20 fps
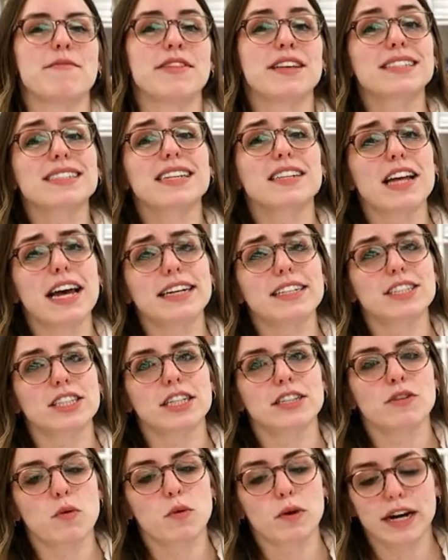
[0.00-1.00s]
this
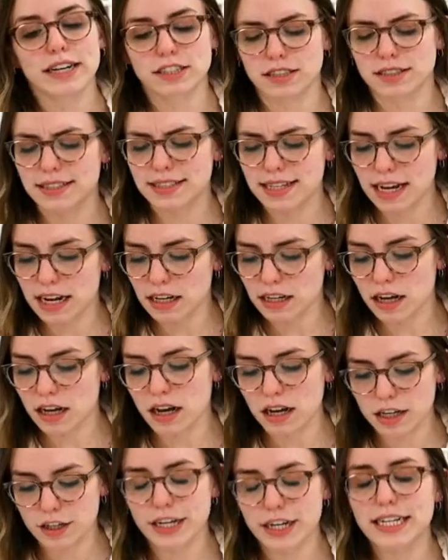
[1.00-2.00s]
collection, or I should say
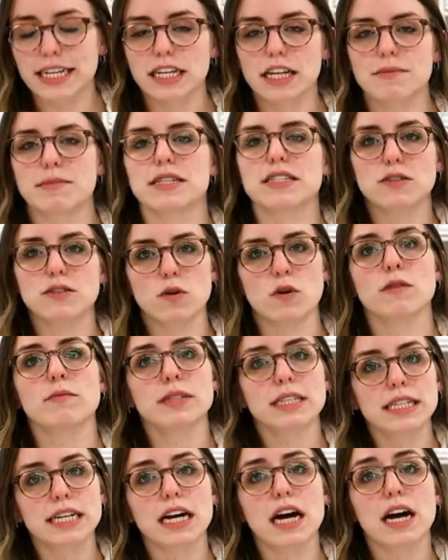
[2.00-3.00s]
uh, curriculum, is
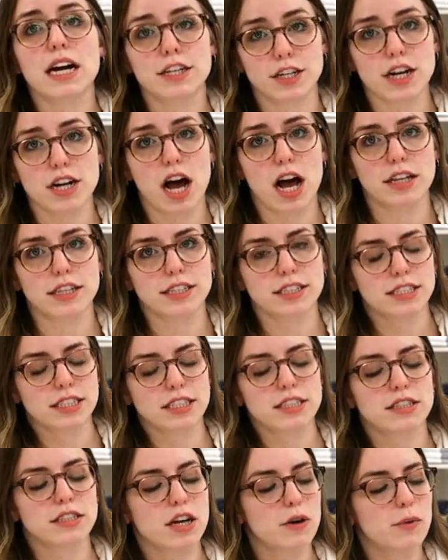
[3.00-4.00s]
normally $100.
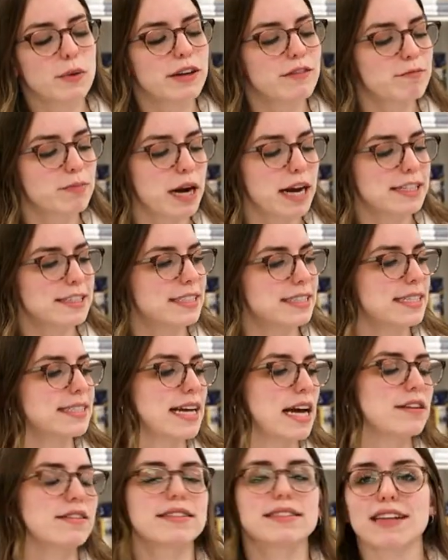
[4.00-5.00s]
So we've priced it
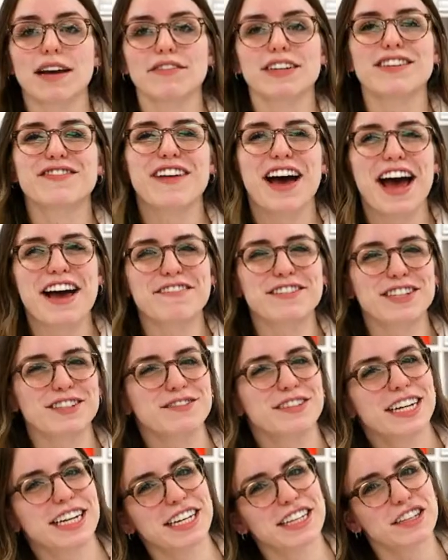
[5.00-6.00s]
down to 75 to
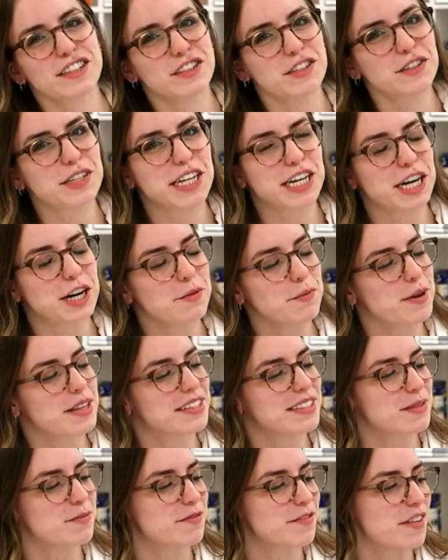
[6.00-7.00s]
ring in the new year with
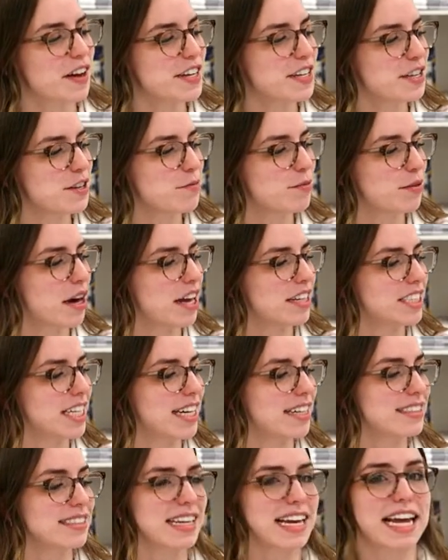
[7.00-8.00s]
some fun new
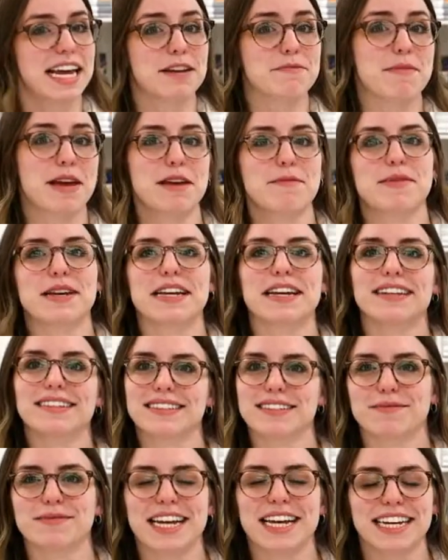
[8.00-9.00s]
projects and maybe
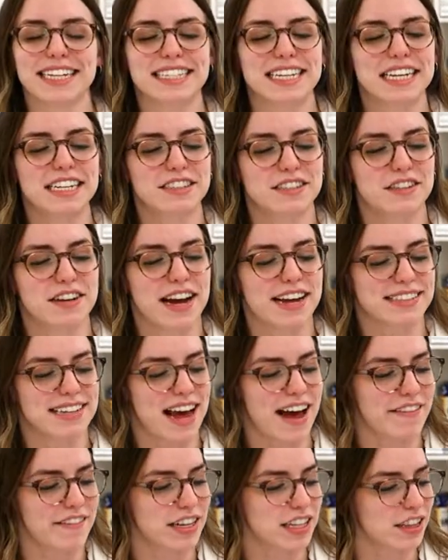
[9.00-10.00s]
some techniques you guys
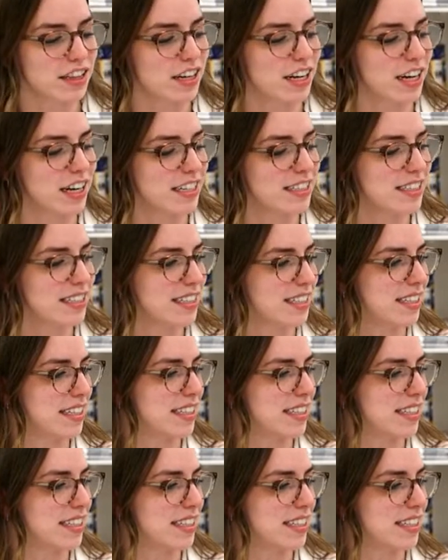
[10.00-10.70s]
haven't learned.